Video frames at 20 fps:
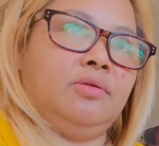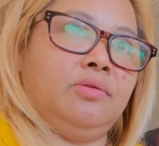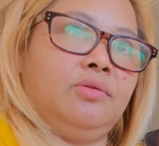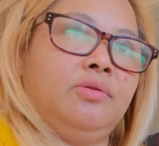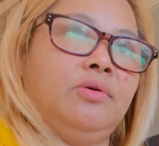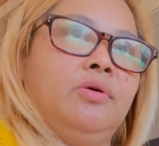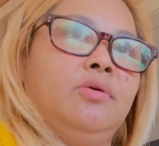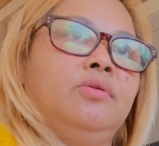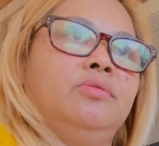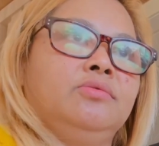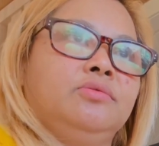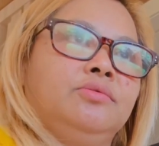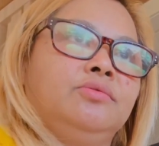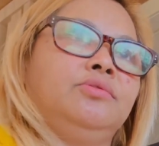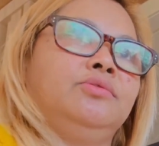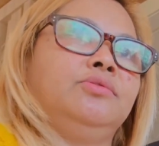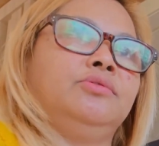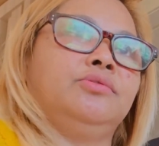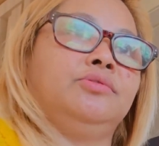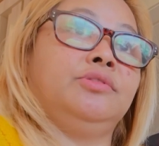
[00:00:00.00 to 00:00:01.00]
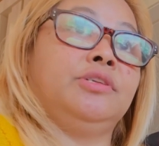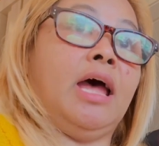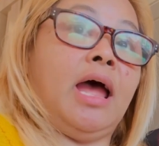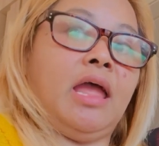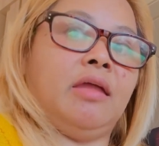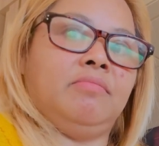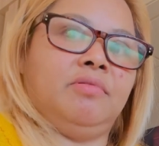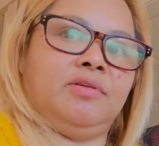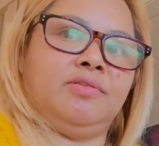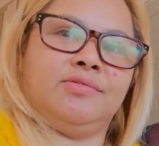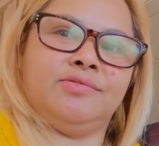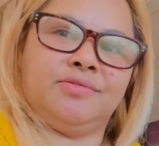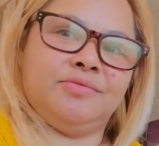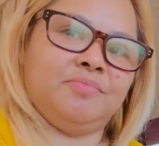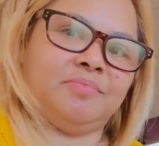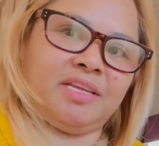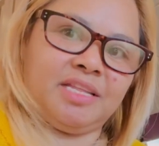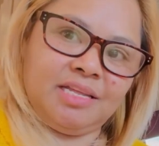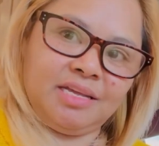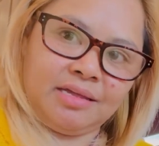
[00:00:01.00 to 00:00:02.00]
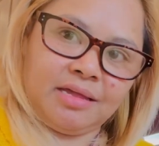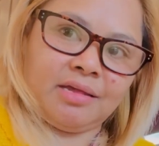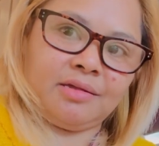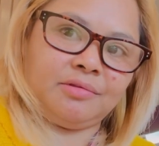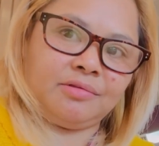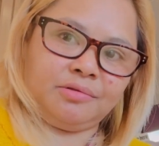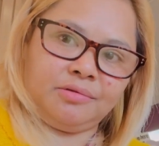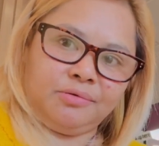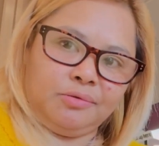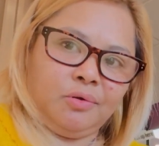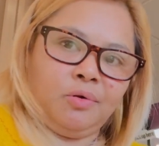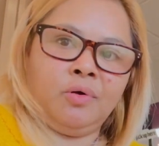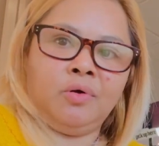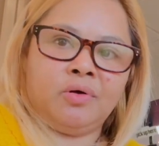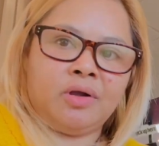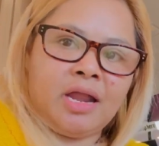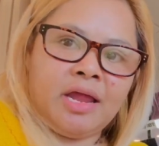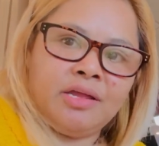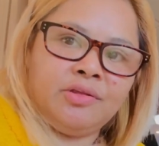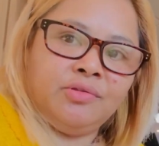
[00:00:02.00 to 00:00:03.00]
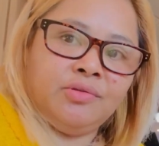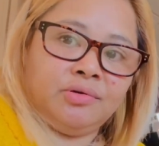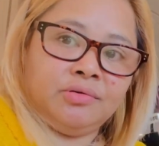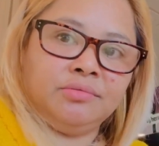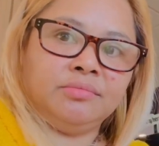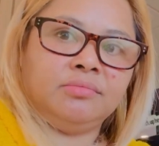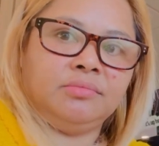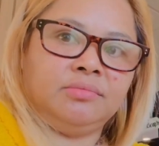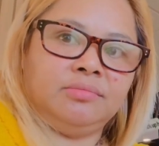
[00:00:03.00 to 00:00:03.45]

don't die because of medication, or I don't